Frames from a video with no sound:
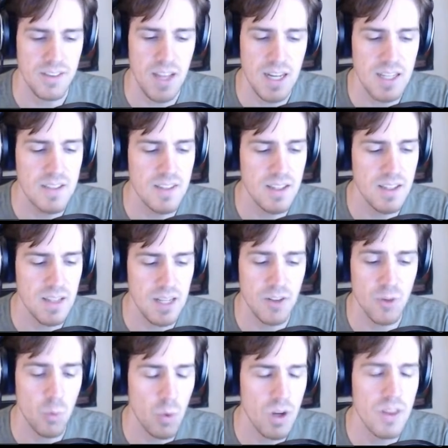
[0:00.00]
that
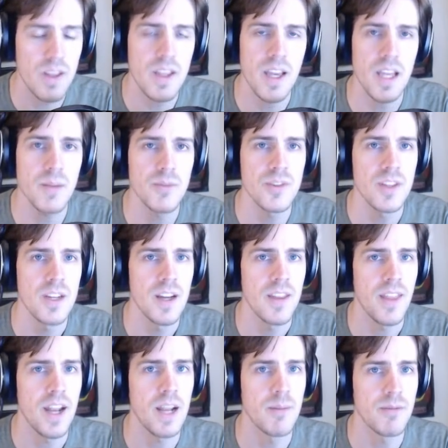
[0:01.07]
is one of the games
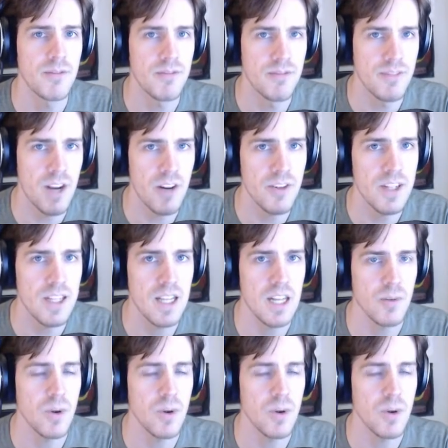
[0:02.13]
that I am very glad,